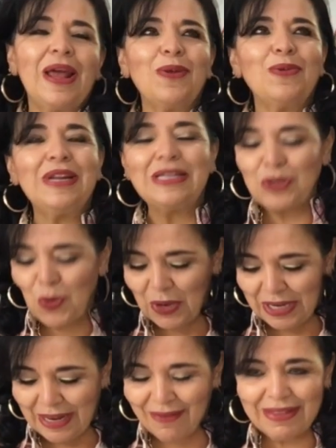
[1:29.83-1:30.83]
uh,
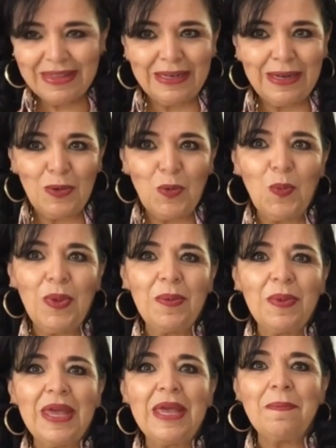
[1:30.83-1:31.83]
make
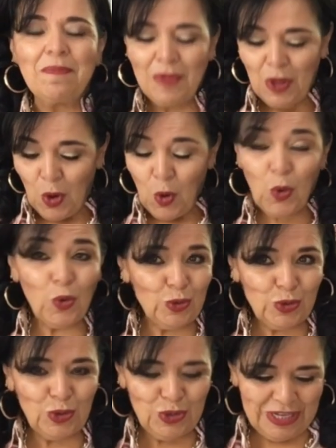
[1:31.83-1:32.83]
everything that is
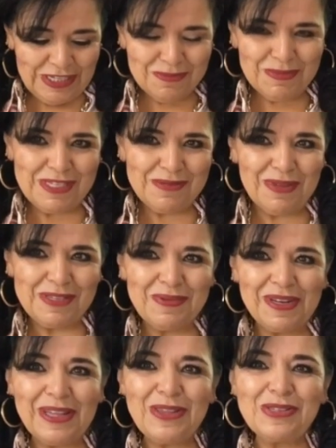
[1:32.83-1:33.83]
possible to me
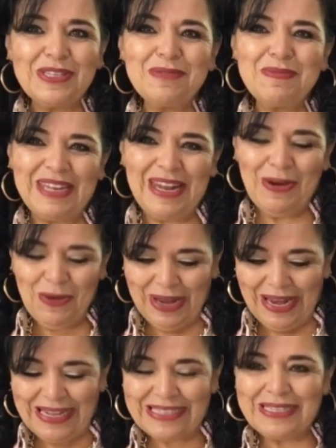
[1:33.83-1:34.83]
to teach you what
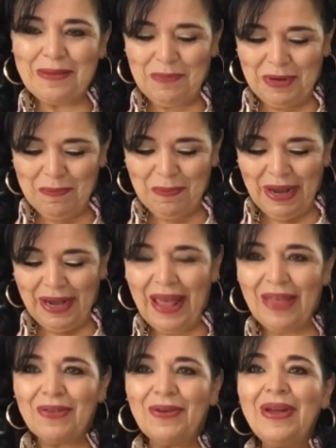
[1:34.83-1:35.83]
you want, and I
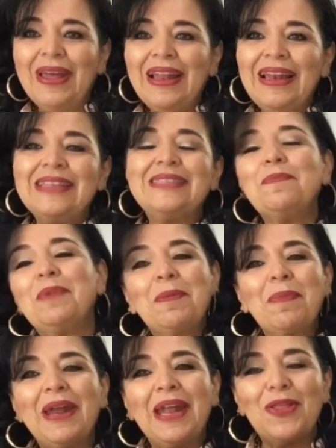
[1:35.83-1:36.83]
want you to know that
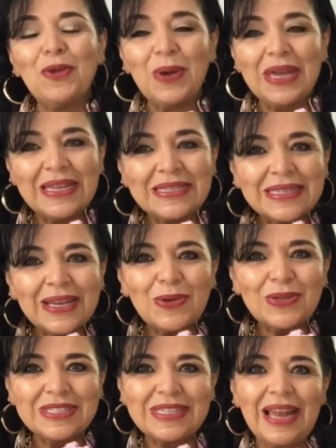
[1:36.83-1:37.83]
I listen to you
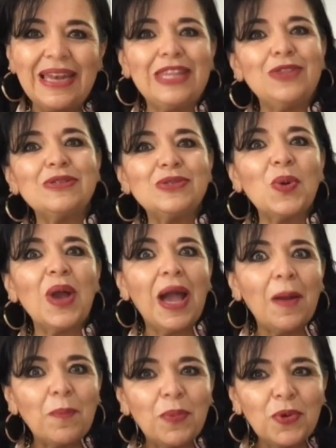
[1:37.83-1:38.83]
and I, that I read
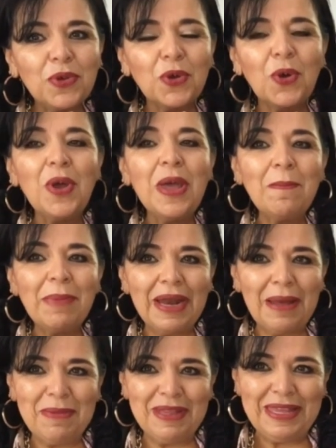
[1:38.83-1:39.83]
all your emails
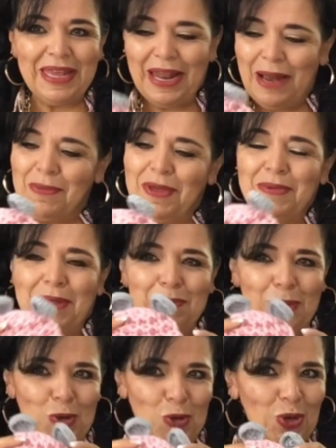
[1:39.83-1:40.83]
and that I
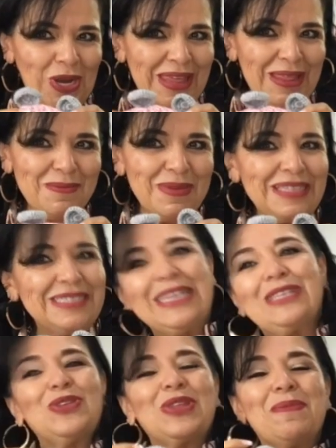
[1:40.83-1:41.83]
receive all your
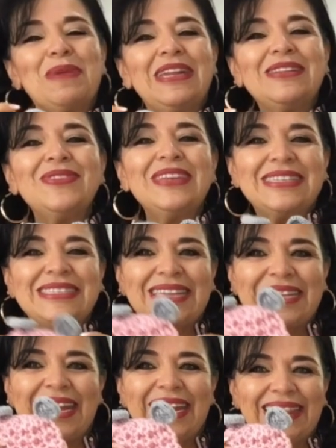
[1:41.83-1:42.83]
ideas.
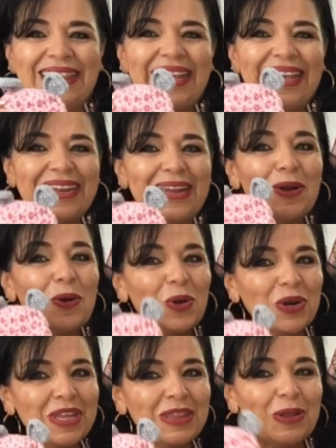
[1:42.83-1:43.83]
So this is
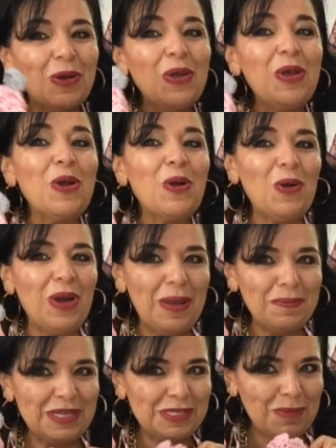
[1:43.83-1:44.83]
one of them. I'm
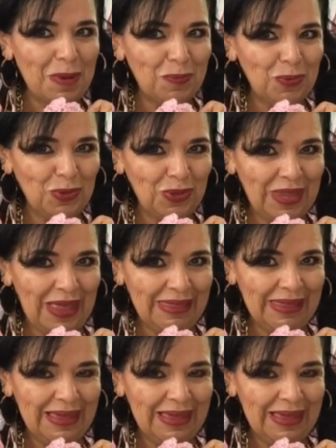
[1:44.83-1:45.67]
going to show you